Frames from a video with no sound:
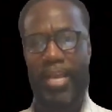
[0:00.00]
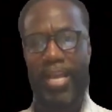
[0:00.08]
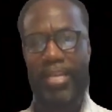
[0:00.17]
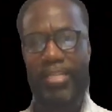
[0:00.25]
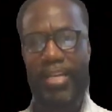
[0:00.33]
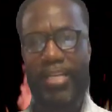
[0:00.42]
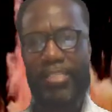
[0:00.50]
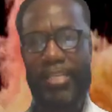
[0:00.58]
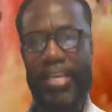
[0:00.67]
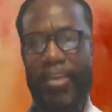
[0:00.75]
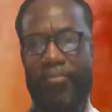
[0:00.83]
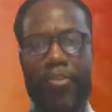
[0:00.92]
it
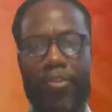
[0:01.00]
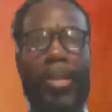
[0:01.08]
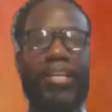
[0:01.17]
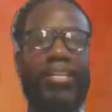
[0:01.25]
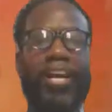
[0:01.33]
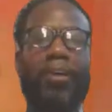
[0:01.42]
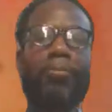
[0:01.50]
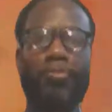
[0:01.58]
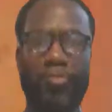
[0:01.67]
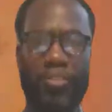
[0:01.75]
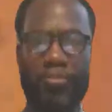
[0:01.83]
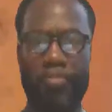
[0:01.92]
doesn't give you a double
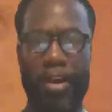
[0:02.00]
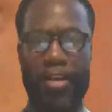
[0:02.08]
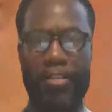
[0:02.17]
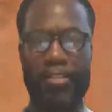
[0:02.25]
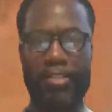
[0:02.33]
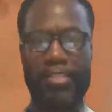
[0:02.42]
response.